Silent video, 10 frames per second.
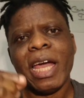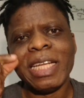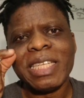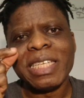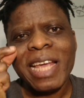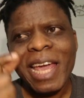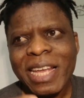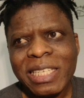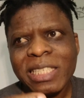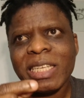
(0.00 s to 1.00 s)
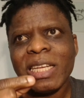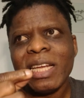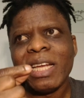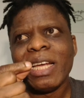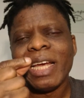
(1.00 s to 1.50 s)
it is his
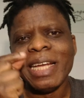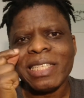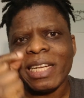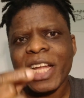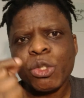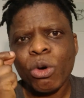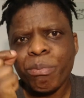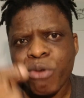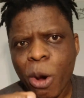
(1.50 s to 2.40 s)
intellectual